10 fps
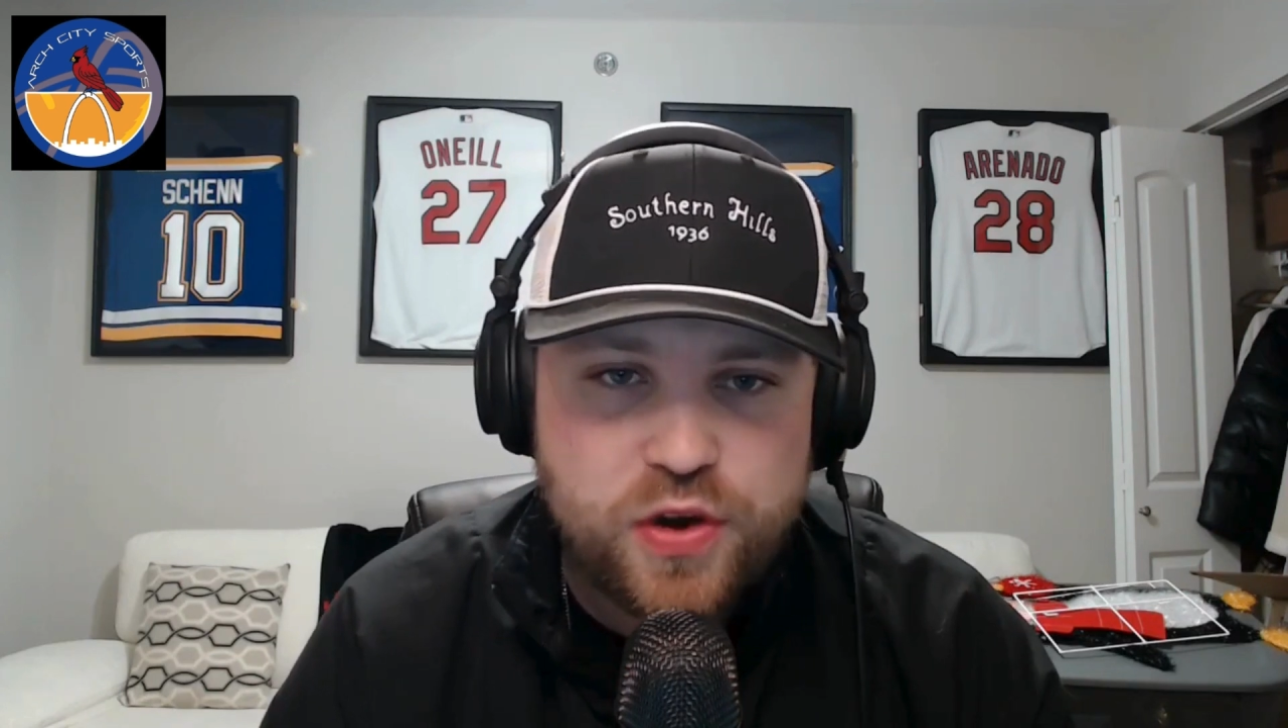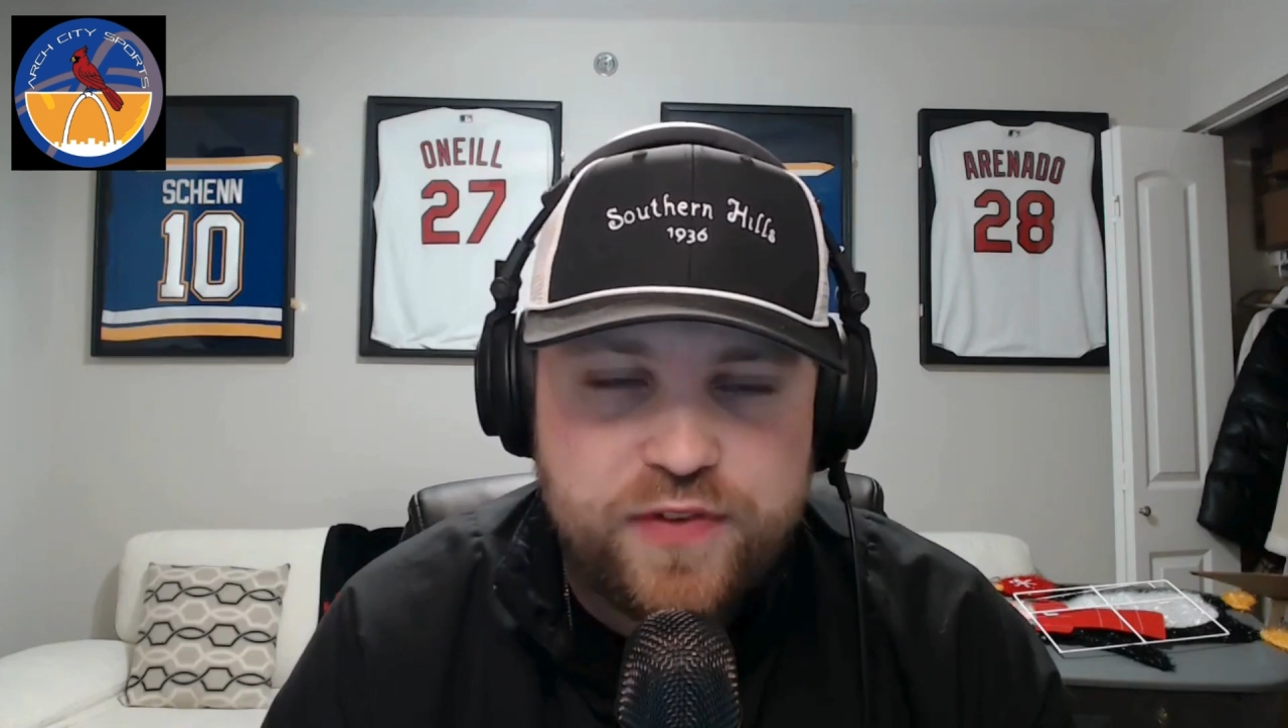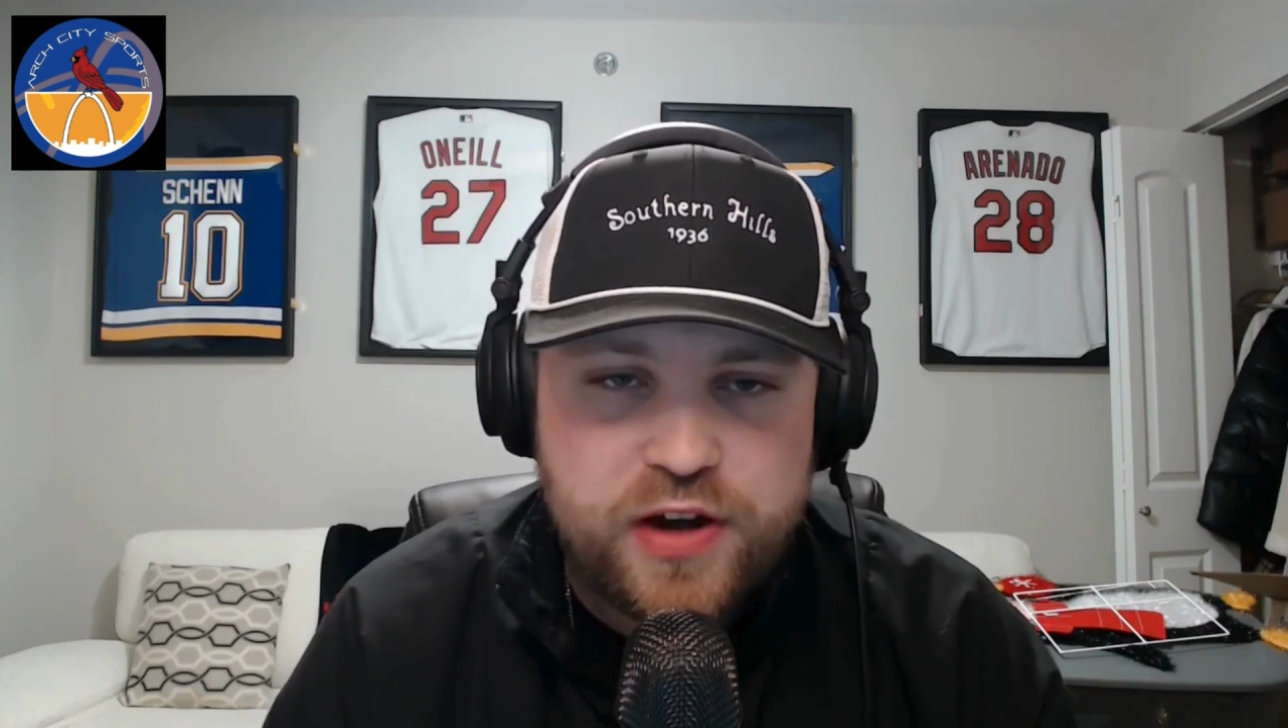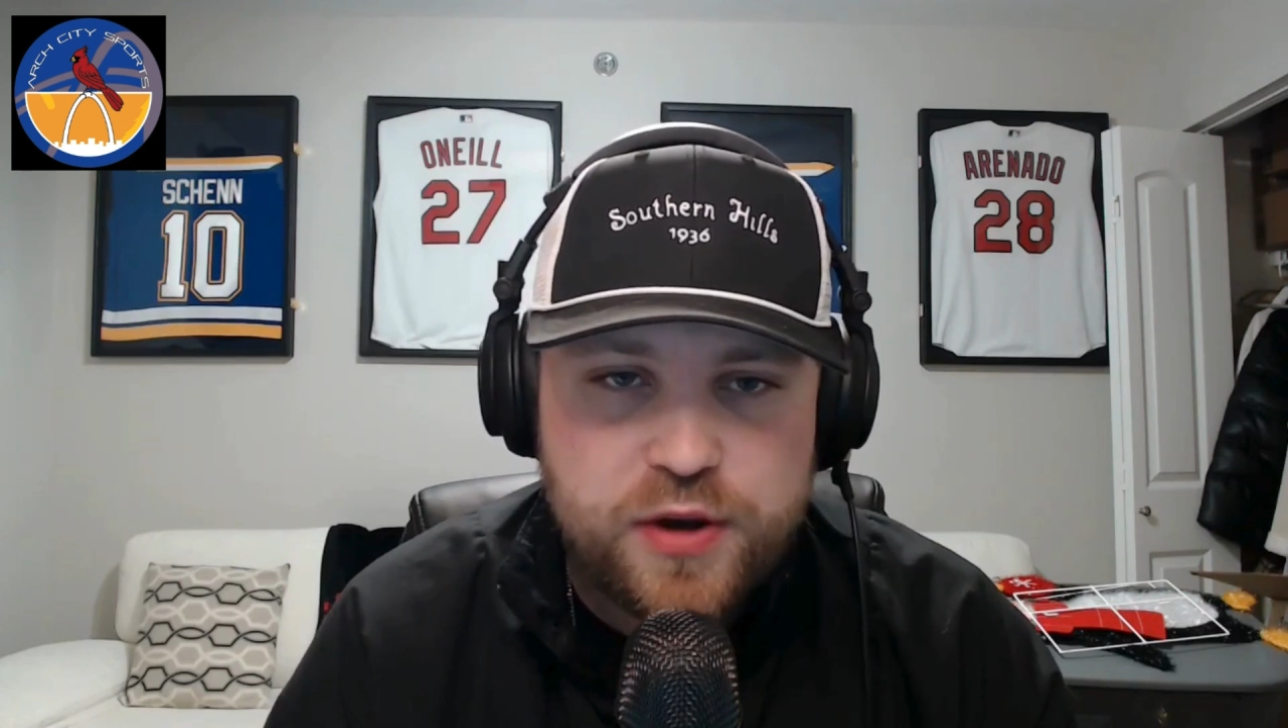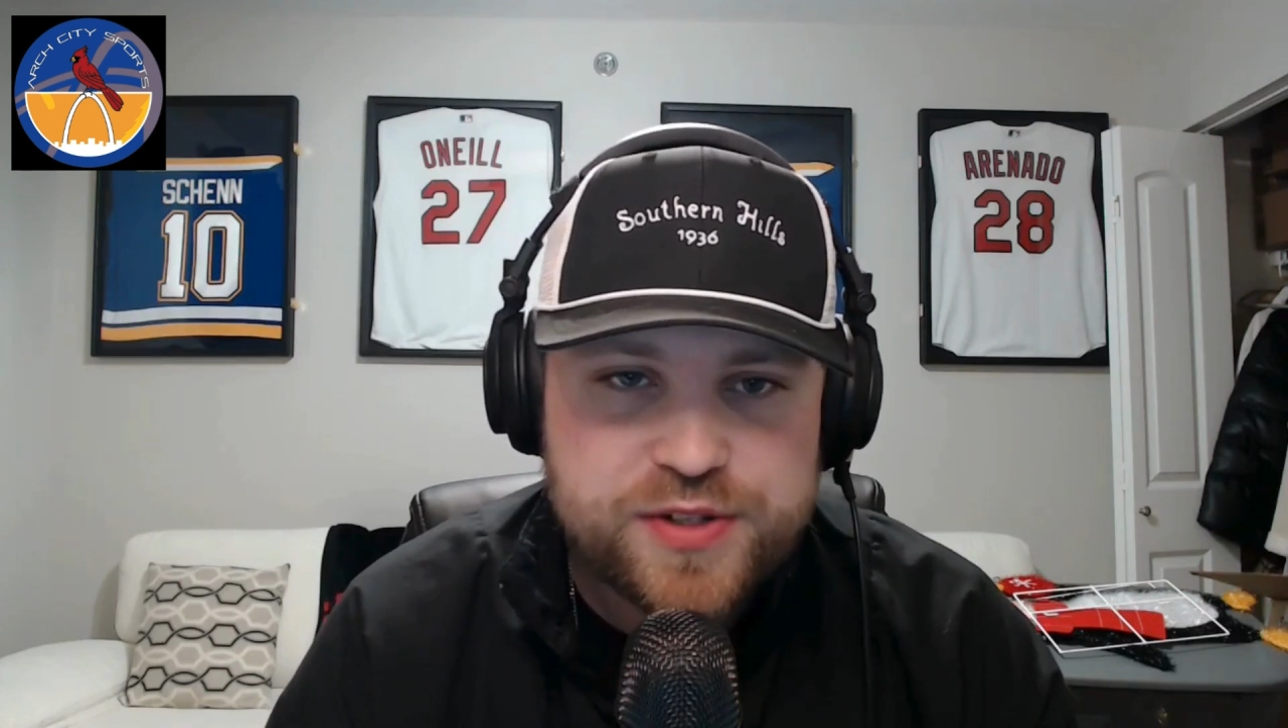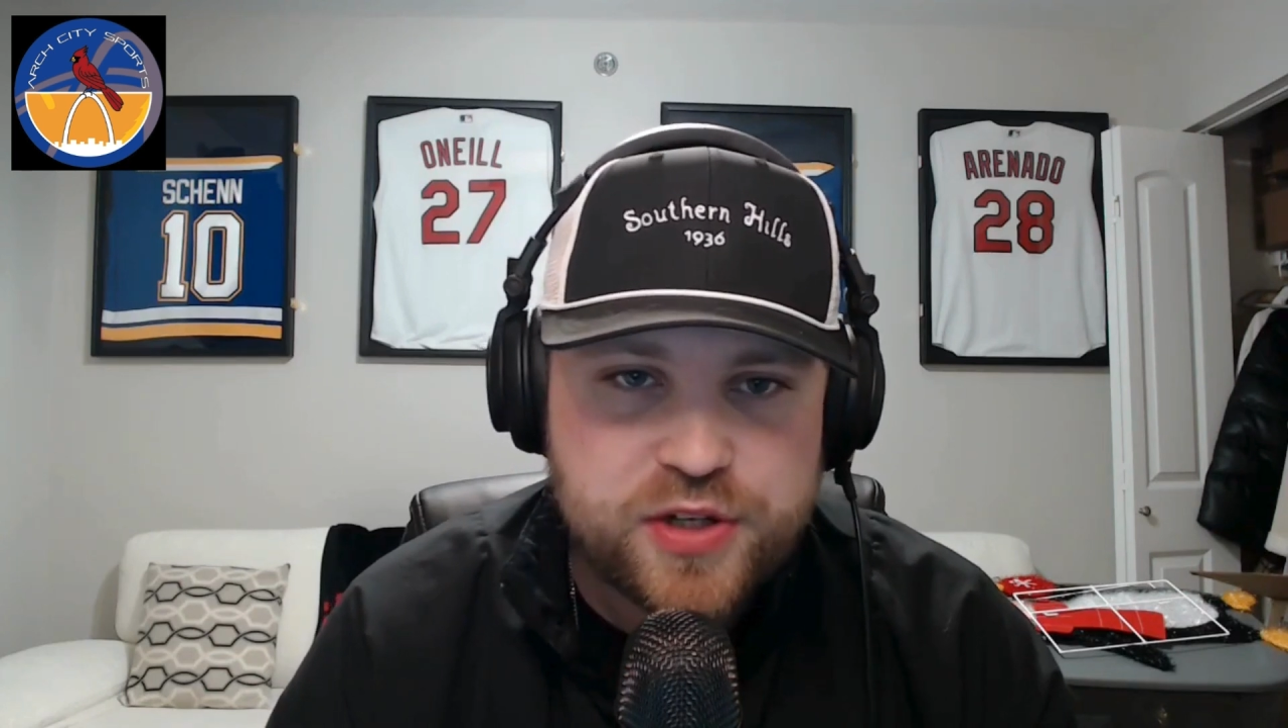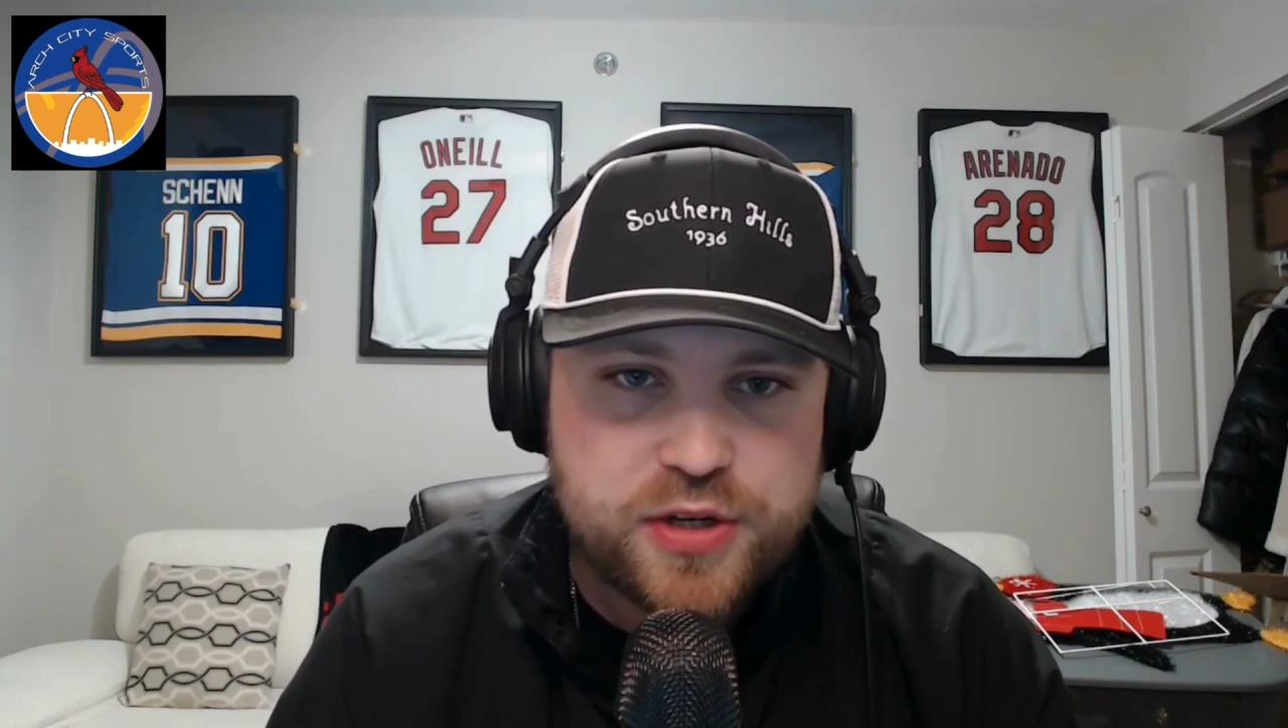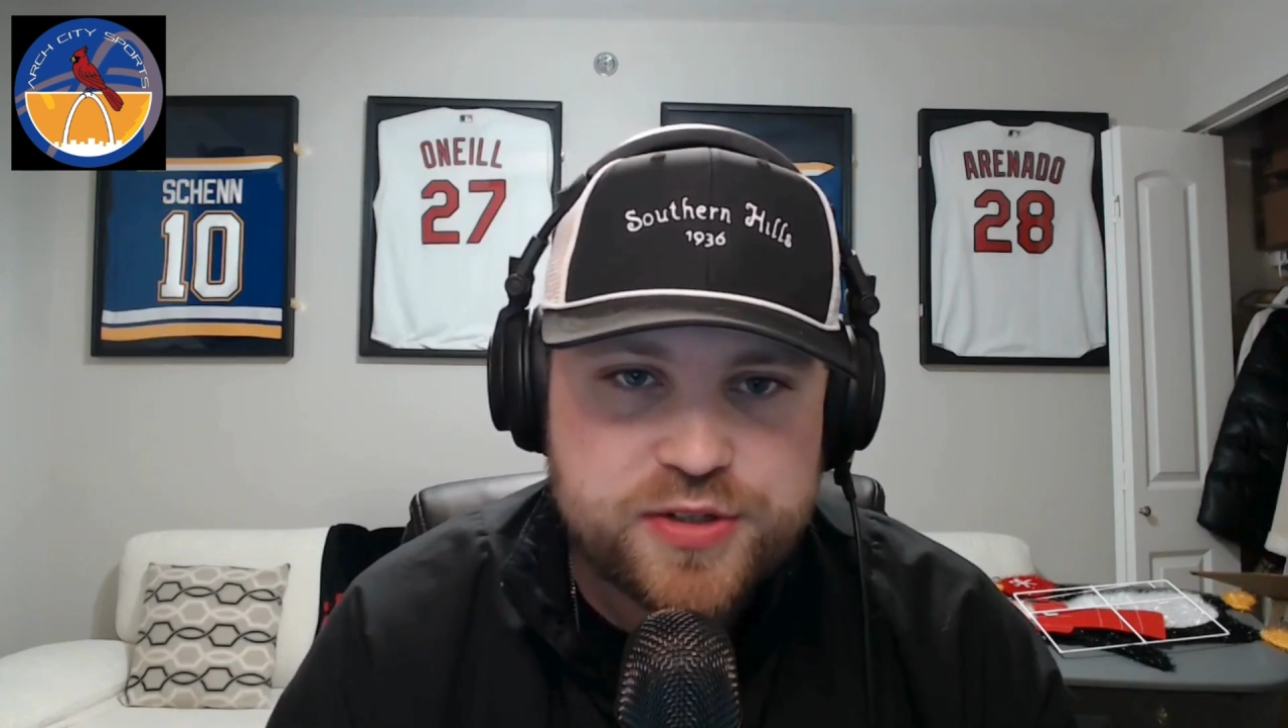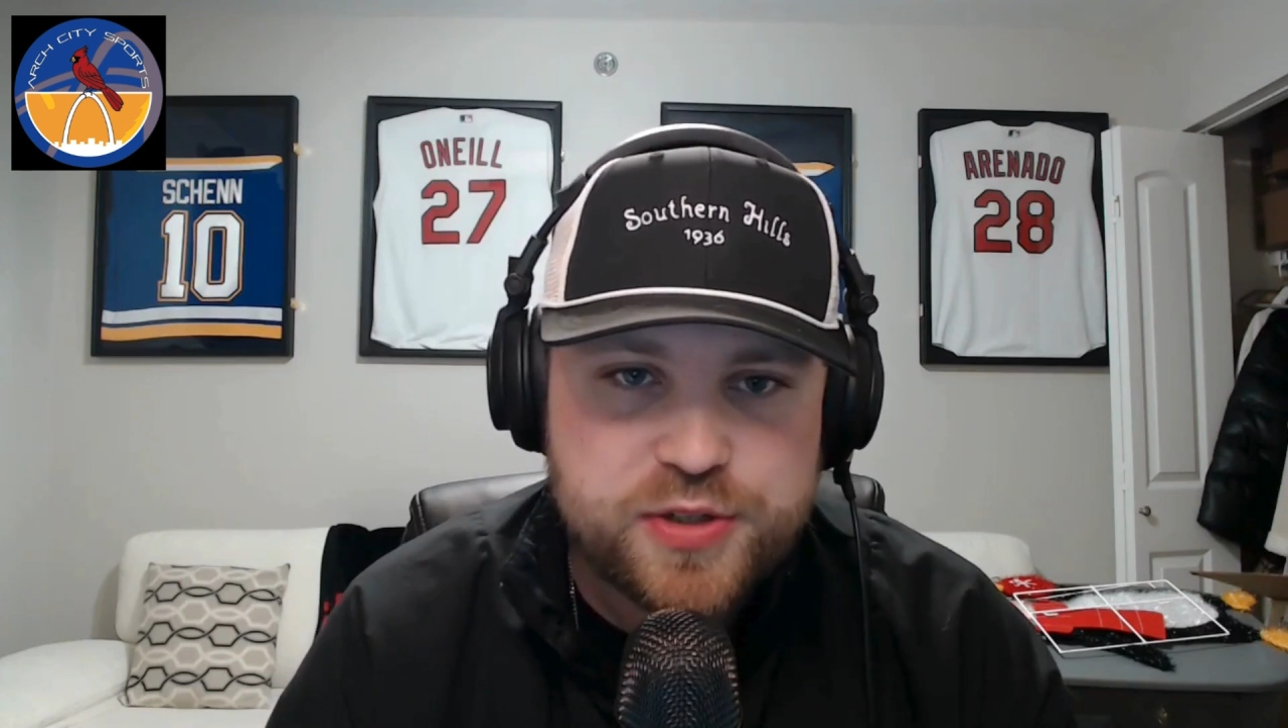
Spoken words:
go follow us on all